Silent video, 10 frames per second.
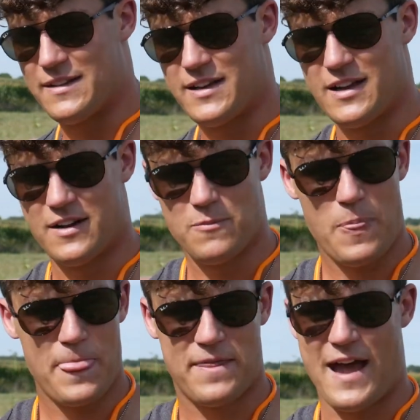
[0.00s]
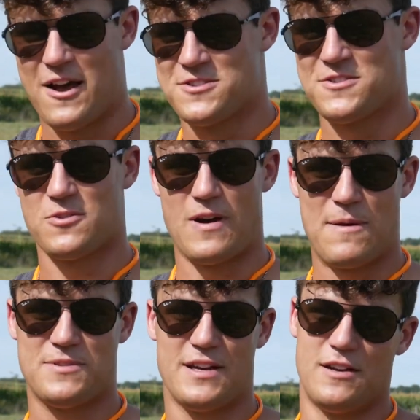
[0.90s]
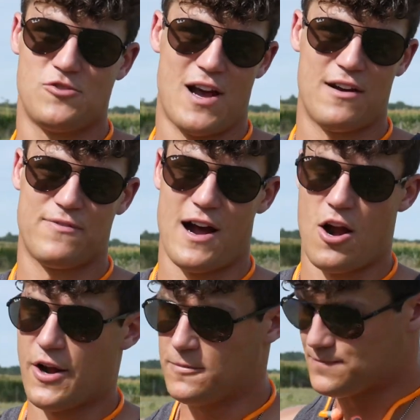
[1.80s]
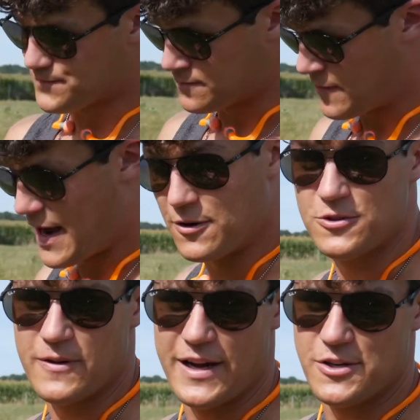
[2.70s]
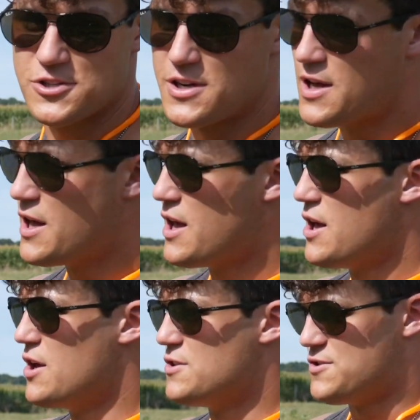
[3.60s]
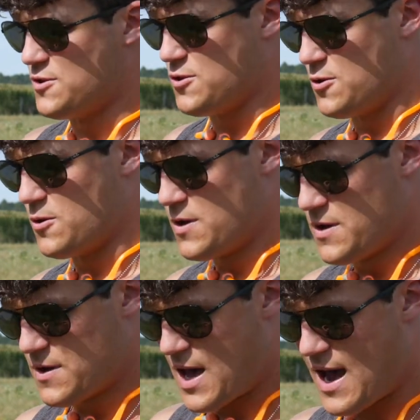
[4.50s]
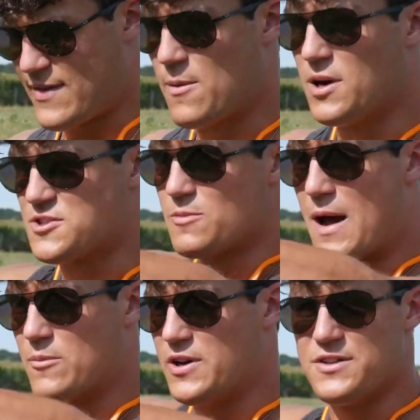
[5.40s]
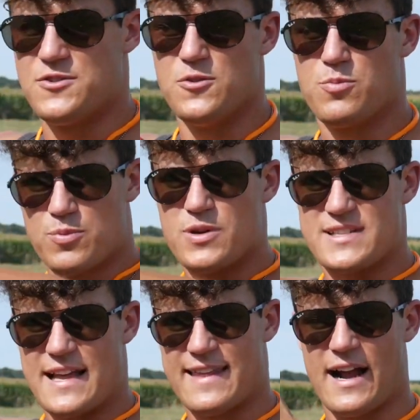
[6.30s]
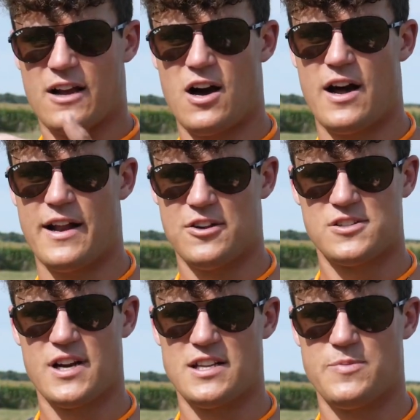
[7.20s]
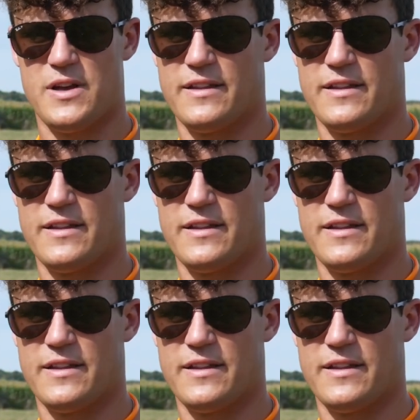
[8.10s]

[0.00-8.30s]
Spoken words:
to get thousands of reps in dry firing and on the range to have that muscle memory to present that gun and your sights being